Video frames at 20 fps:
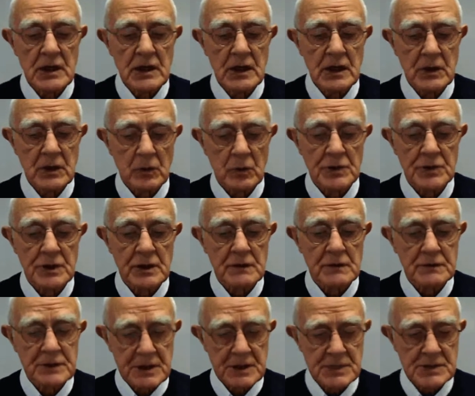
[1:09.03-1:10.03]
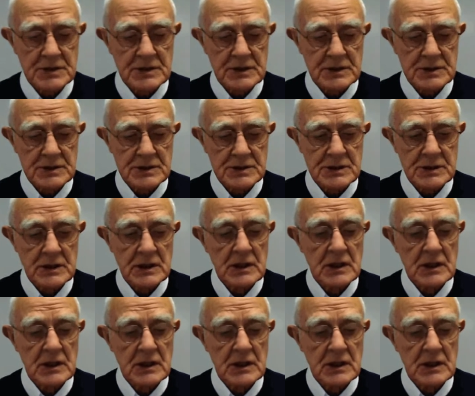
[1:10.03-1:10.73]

in order of distance.